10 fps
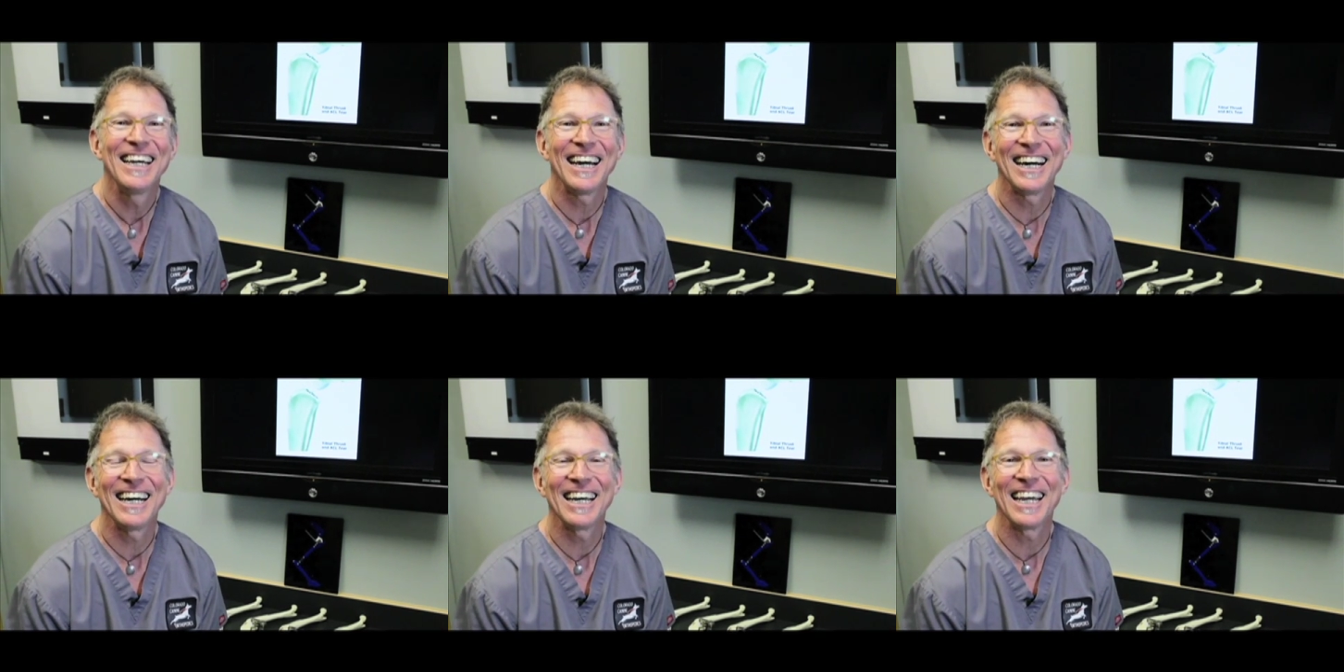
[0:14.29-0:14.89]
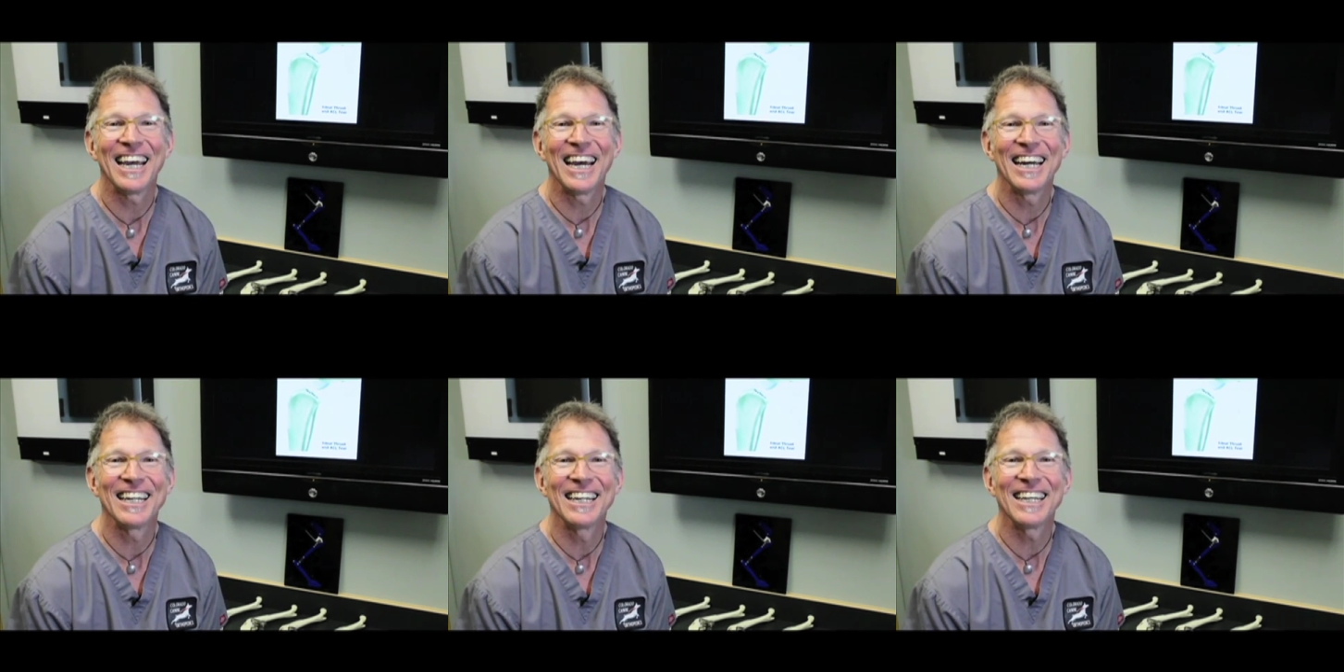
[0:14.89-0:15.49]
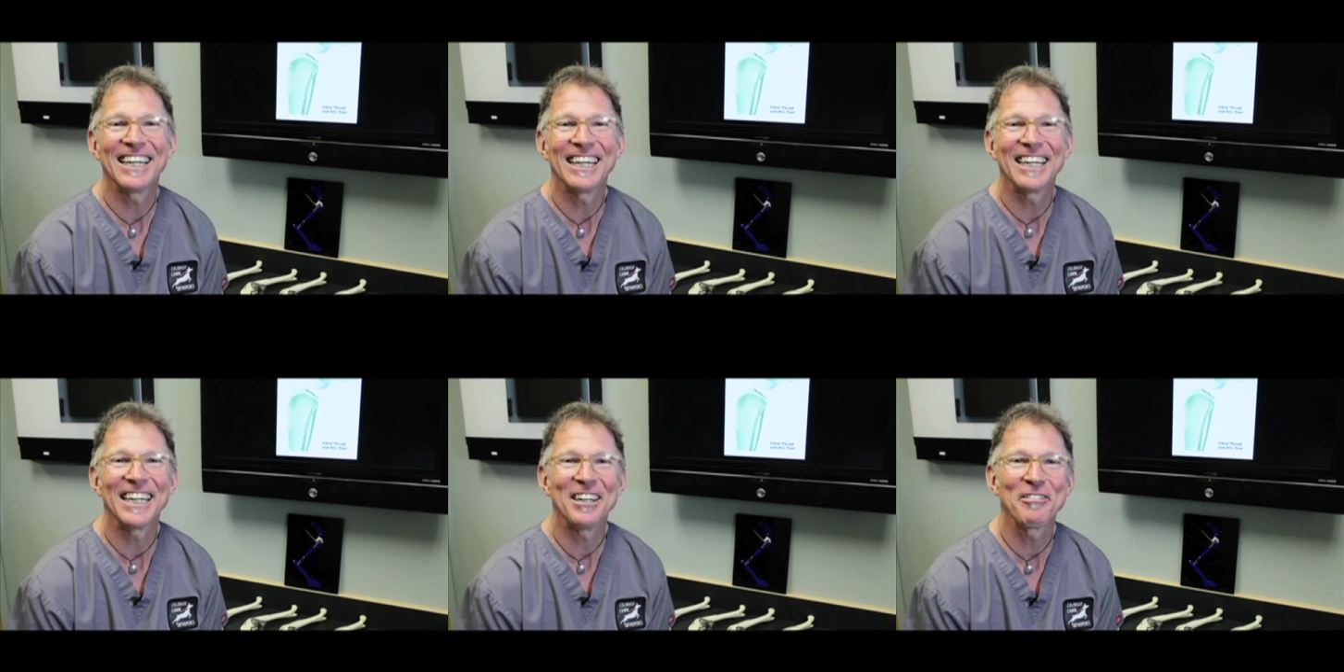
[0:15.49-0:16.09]
and
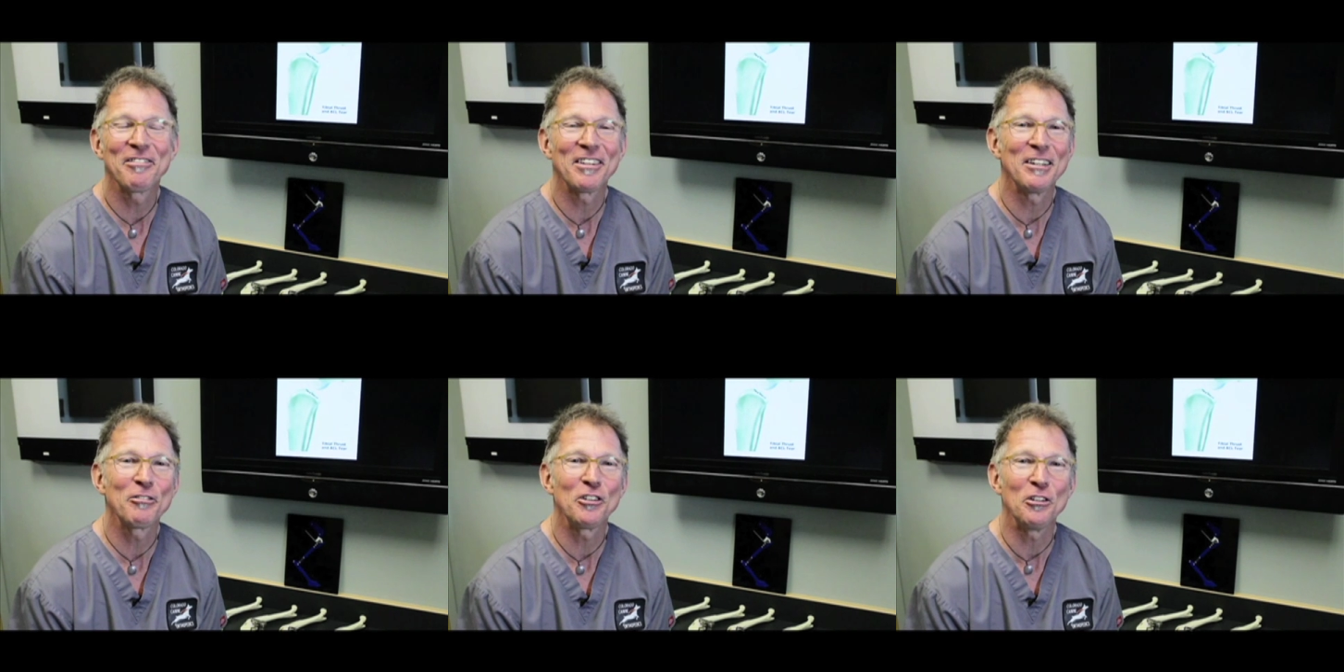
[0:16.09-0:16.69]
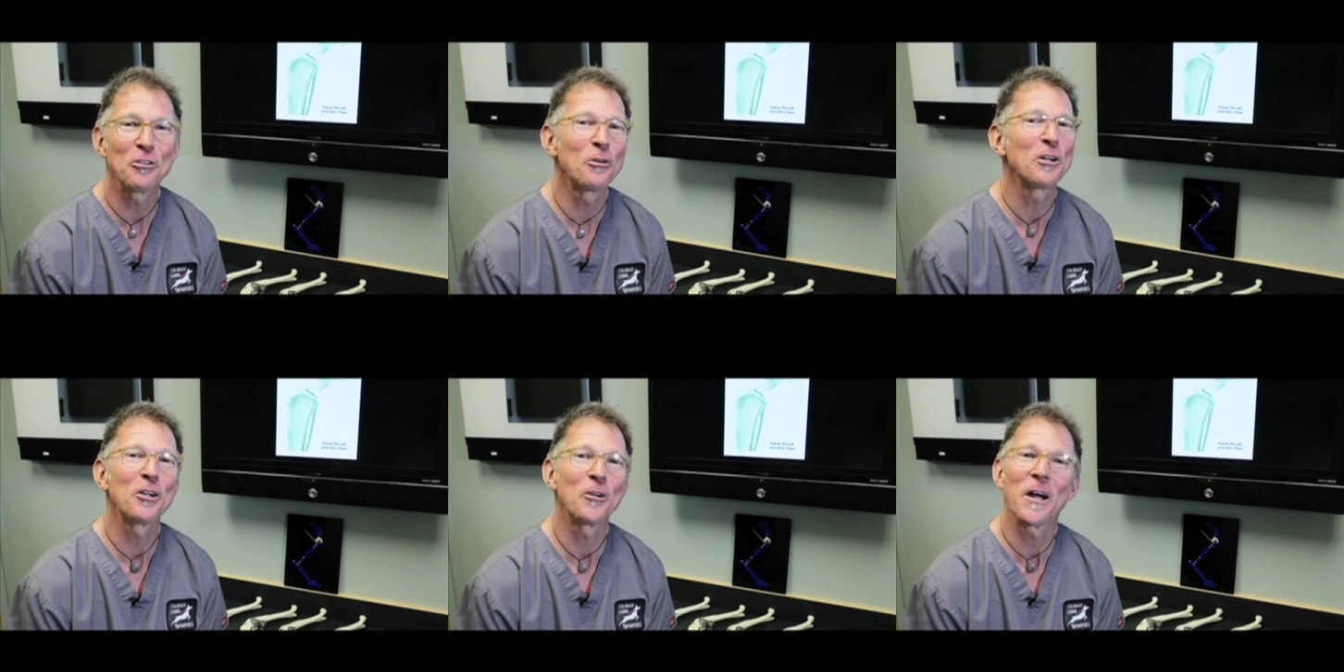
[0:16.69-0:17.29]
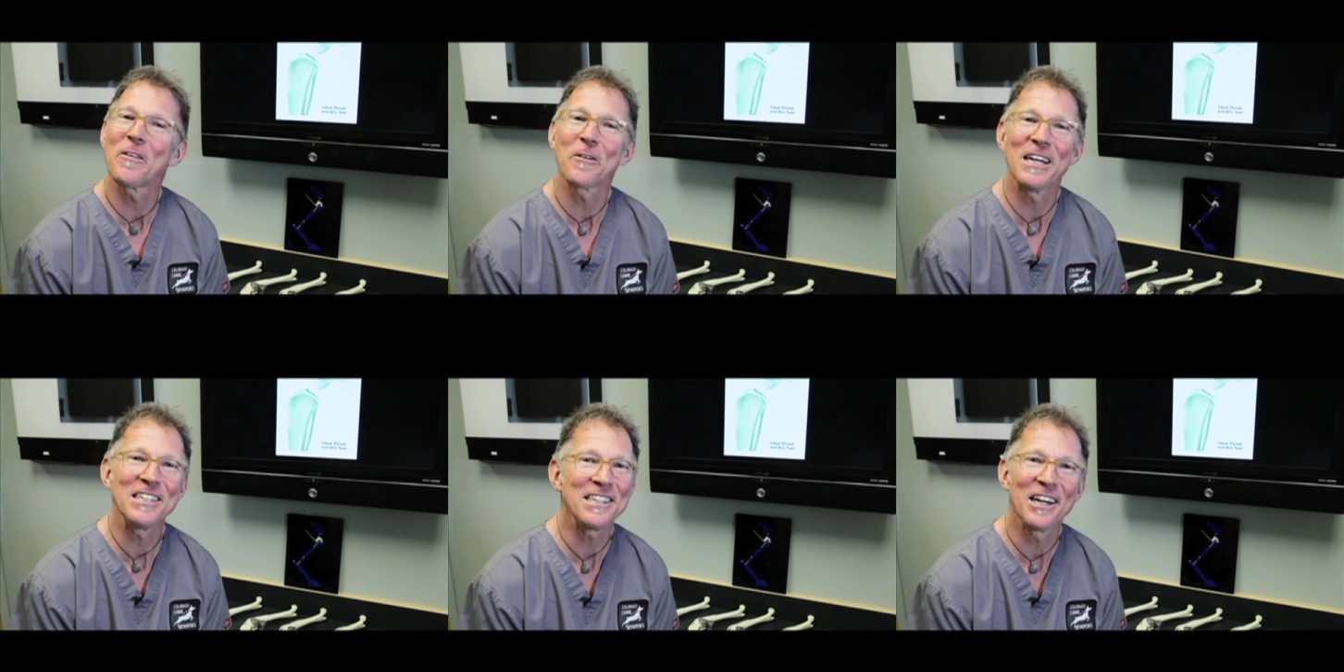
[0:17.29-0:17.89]
if she tore her other
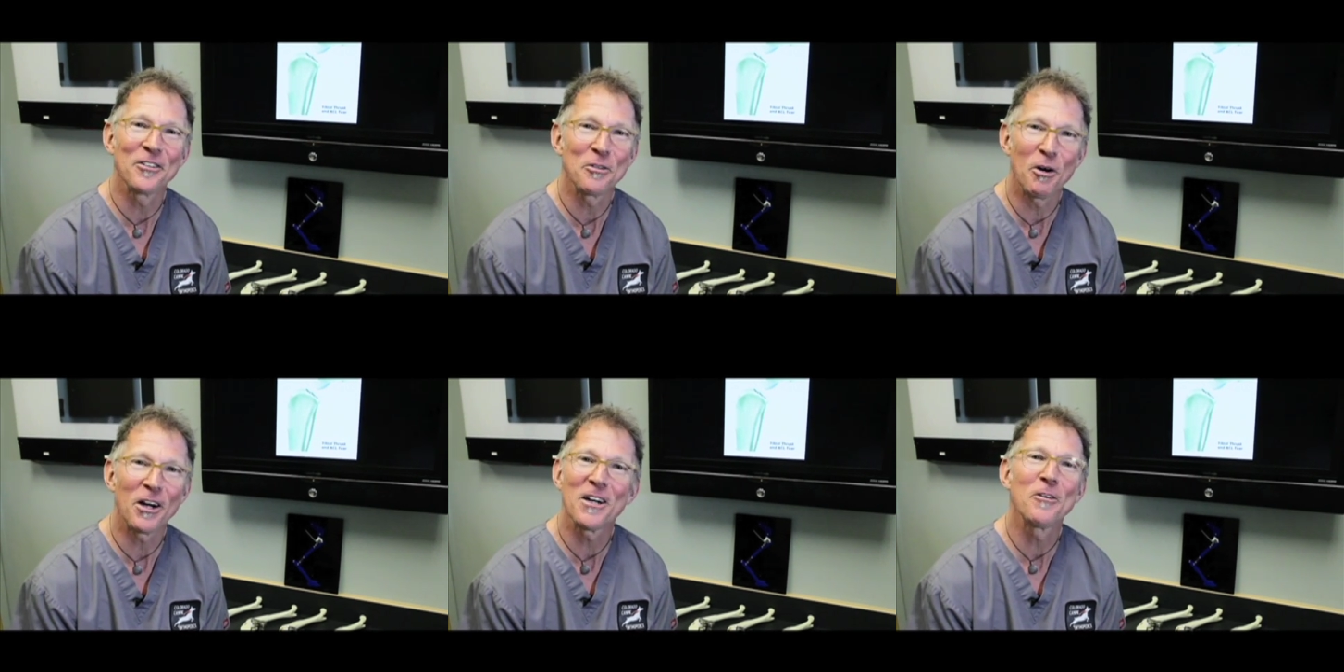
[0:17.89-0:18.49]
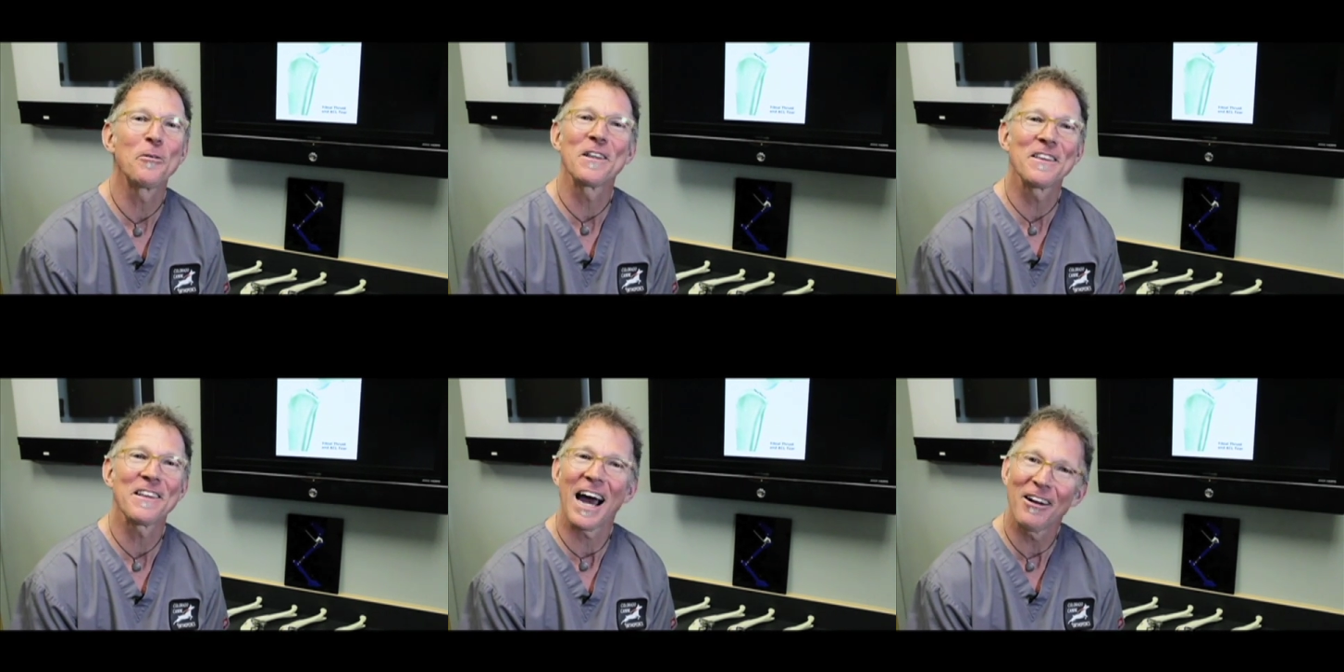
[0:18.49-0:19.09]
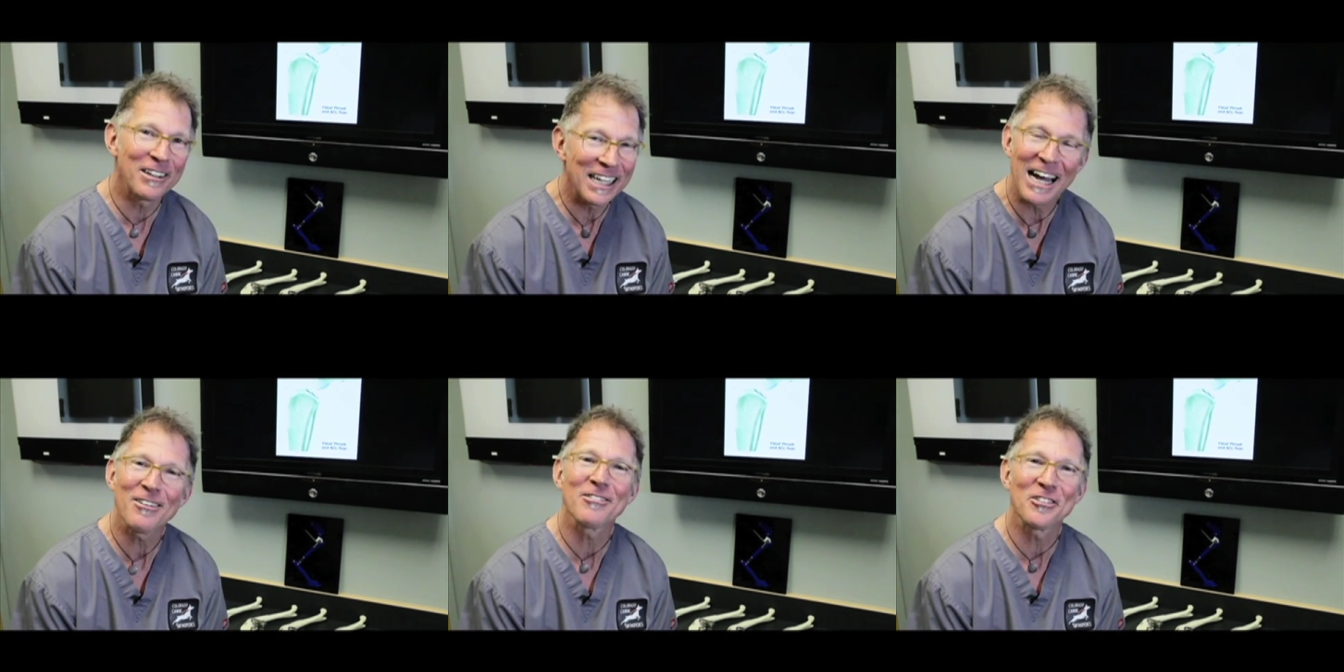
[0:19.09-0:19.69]
ACL tomorrow, without a
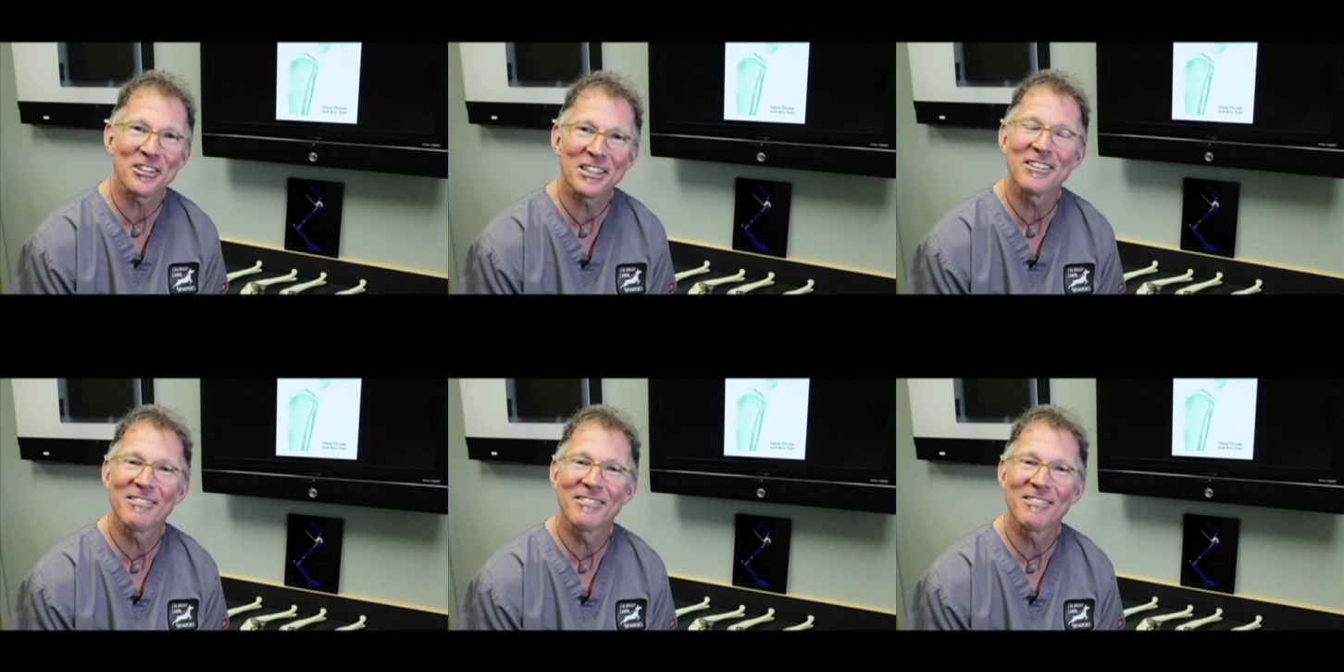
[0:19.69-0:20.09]
doubt, she'd